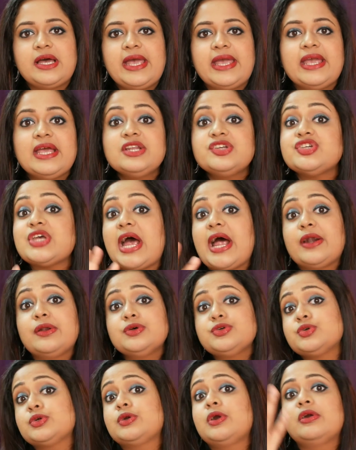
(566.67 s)
Again,
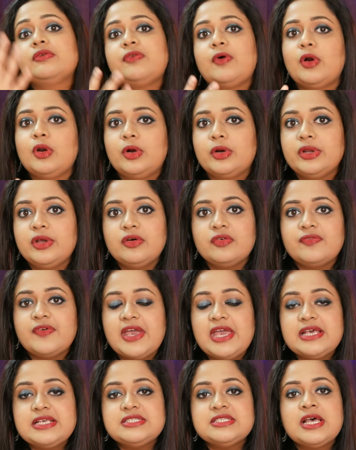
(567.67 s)
shadow should not fall on your
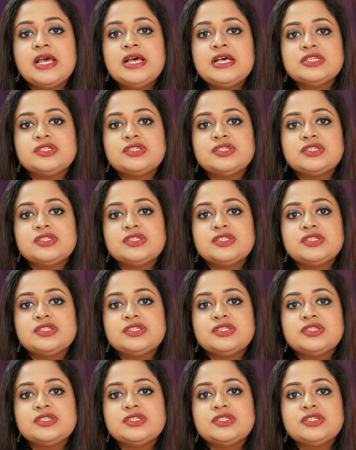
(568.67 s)
face,